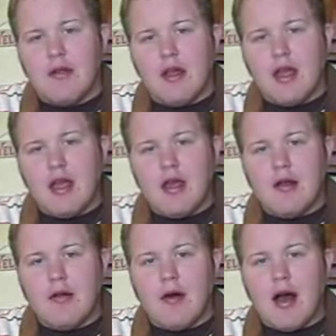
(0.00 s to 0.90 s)
the
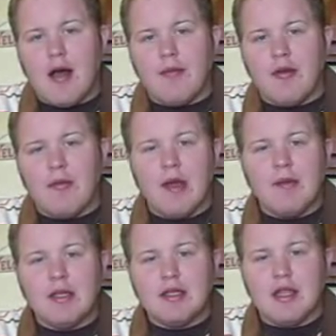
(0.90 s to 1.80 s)
I'm your
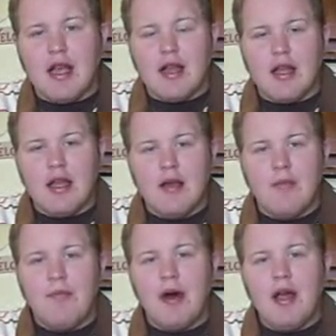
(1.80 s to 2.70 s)
baby's daddy,
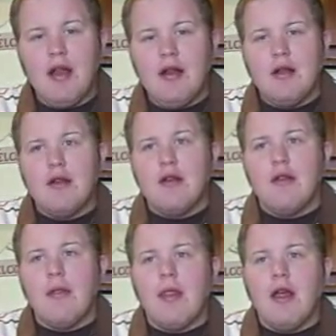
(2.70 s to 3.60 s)
fat babies.
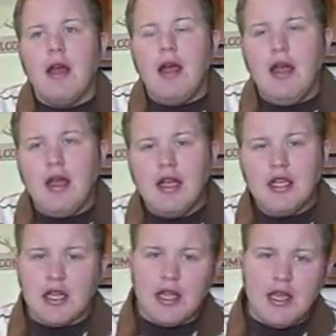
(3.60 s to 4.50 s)
Babies that
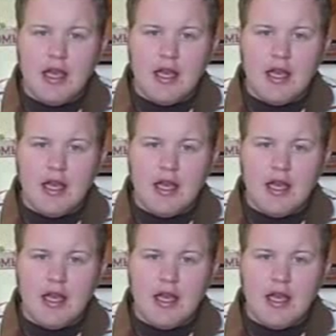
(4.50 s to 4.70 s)
are way too